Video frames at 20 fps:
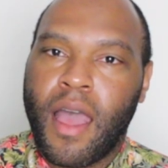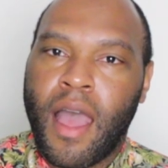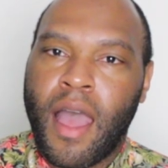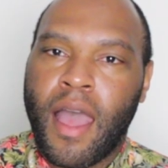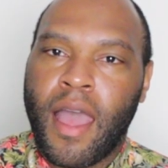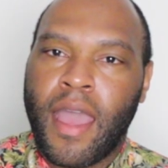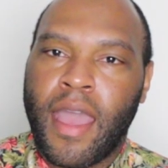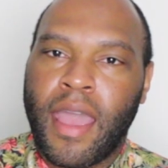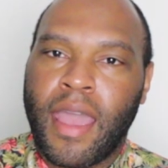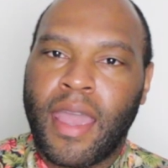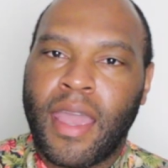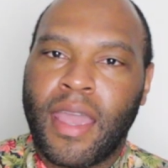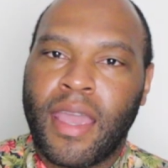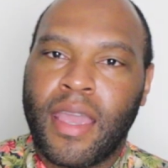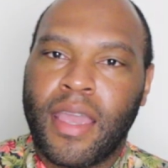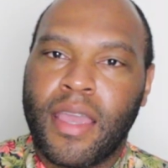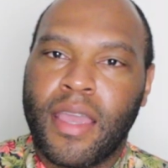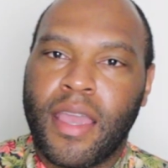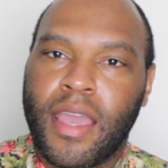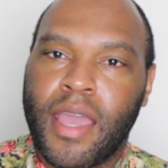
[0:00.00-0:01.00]

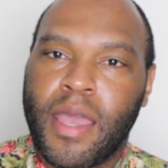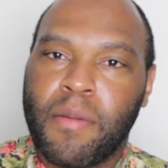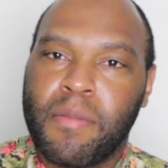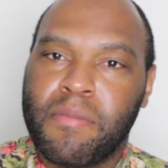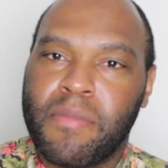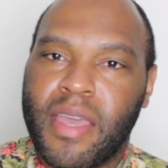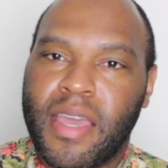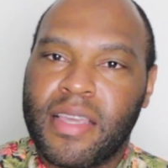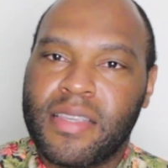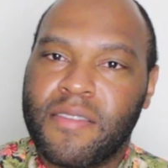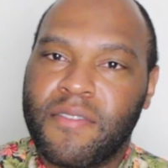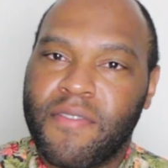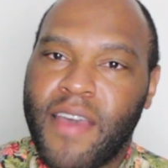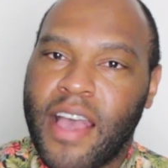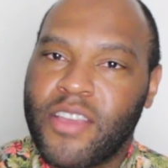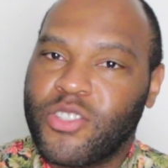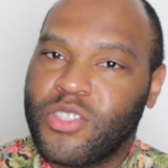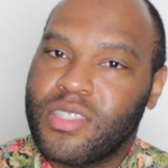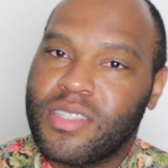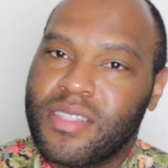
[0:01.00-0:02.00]
I am a
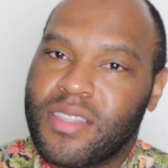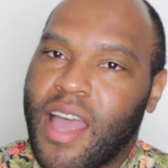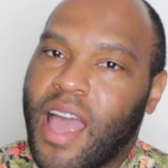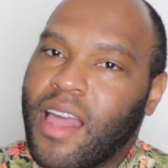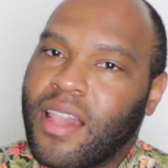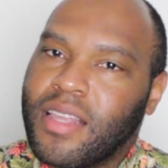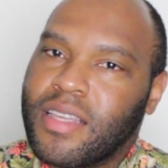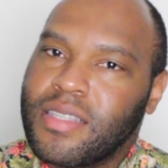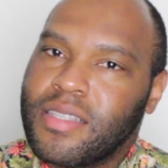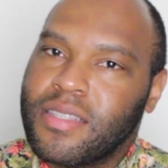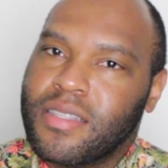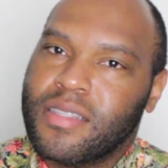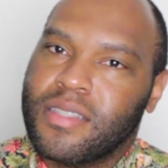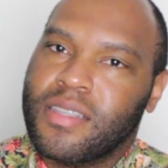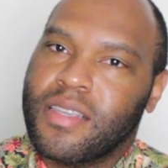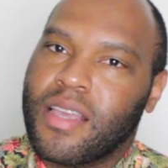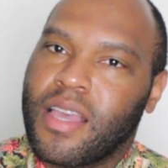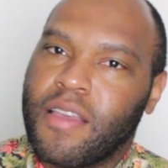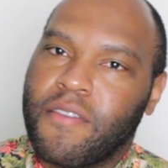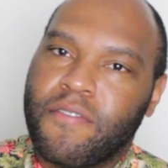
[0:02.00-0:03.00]
fashion
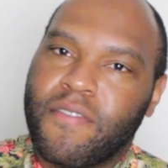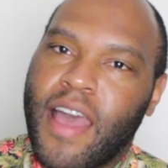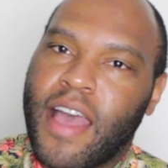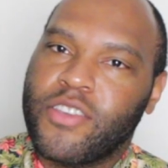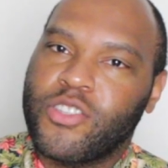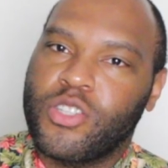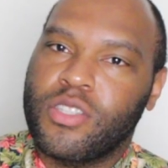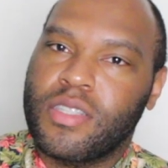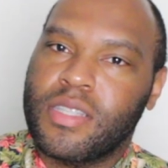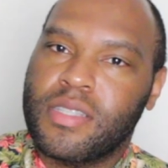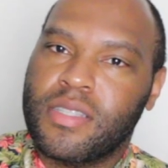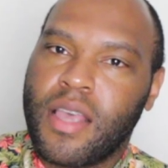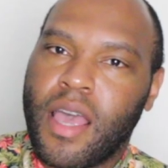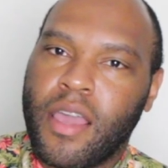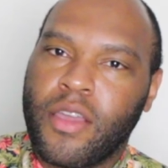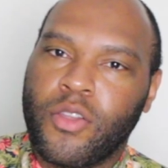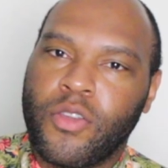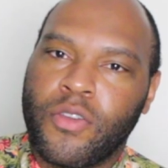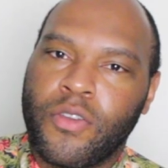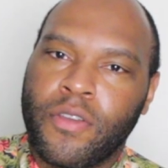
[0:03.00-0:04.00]
stylist, fashion
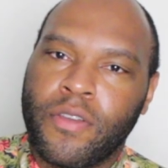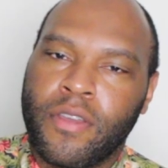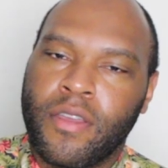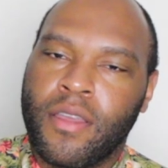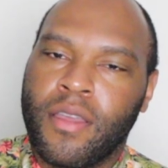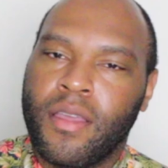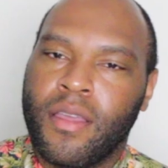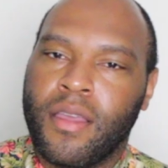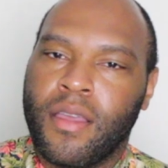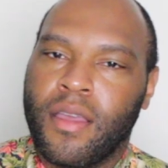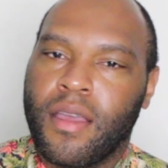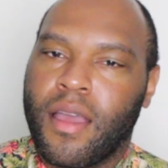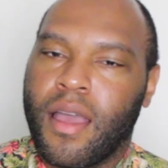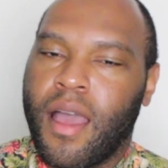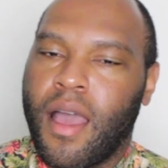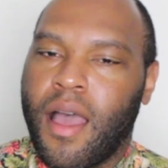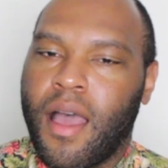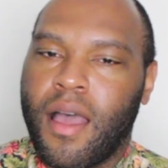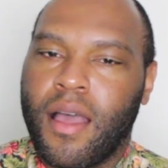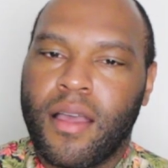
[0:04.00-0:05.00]
designer,
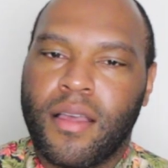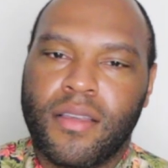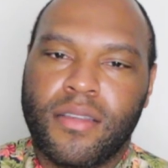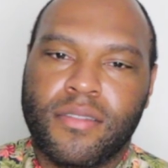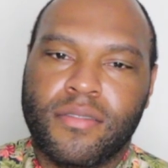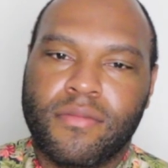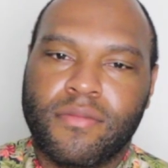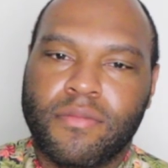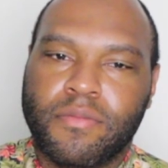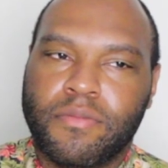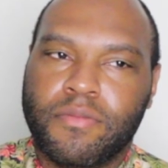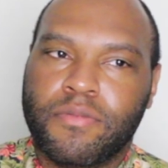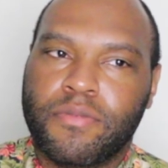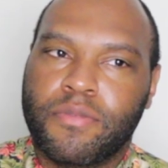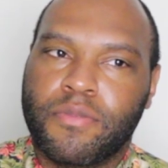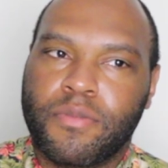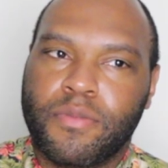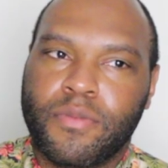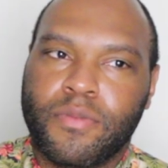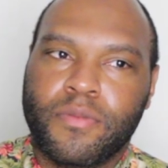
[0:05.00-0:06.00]
uh,
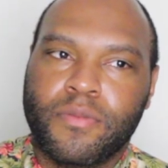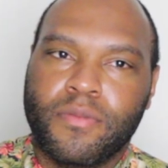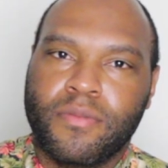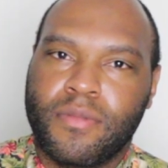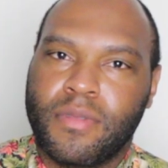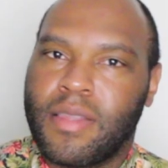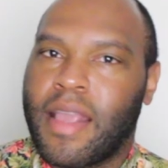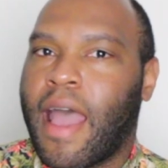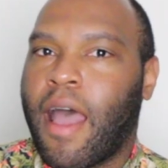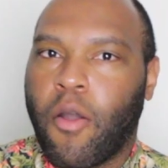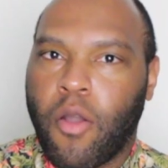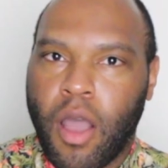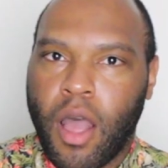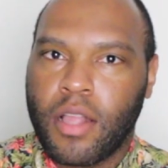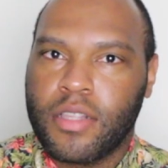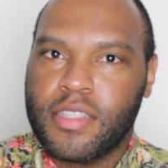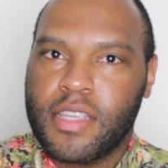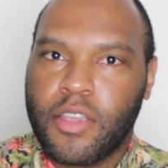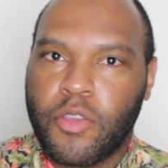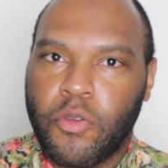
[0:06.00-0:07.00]
now
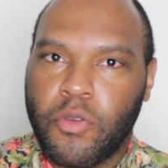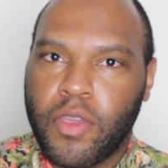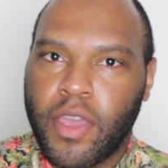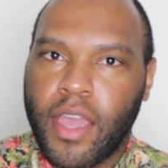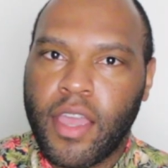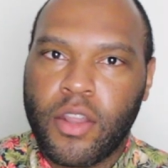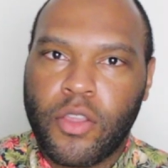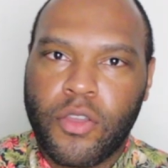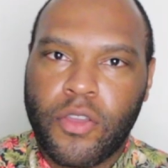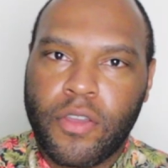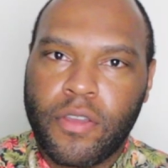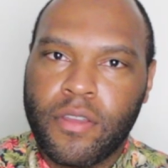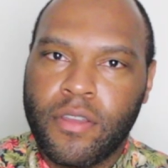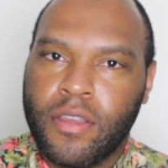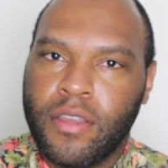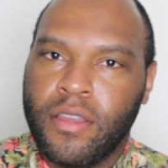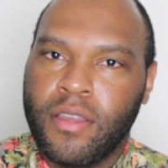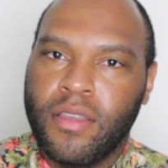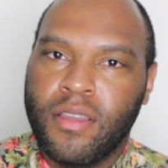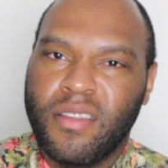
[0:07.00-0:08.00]
content creator.
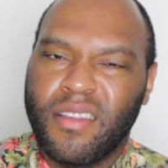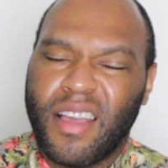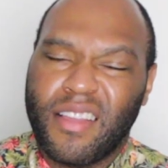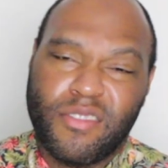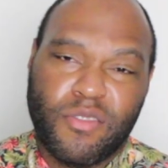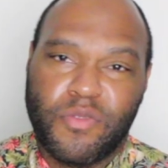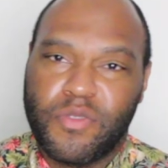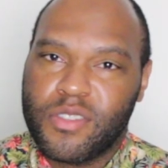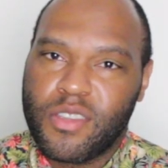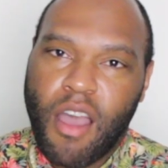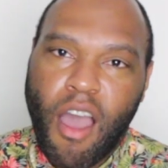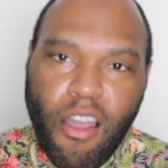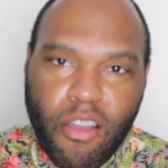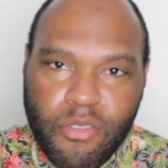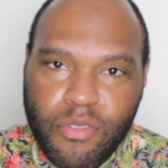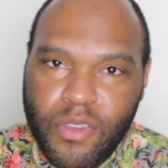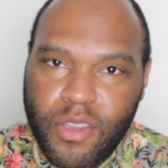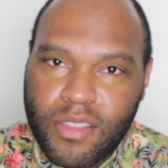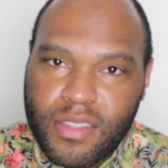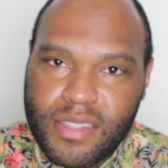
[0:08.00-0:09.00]
I do
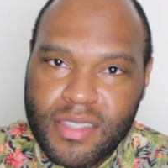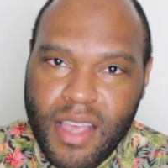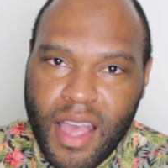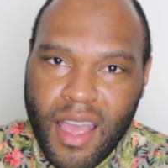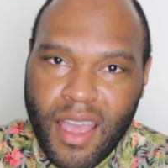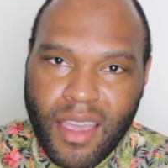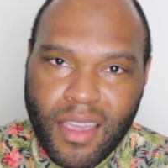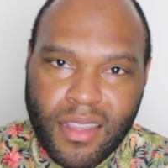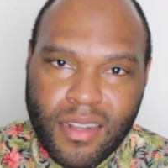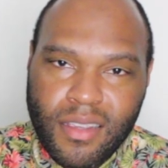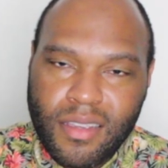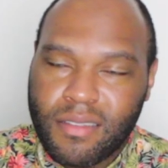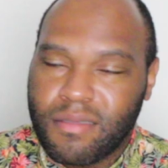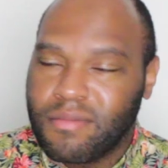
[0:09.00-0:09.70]
photography on the side.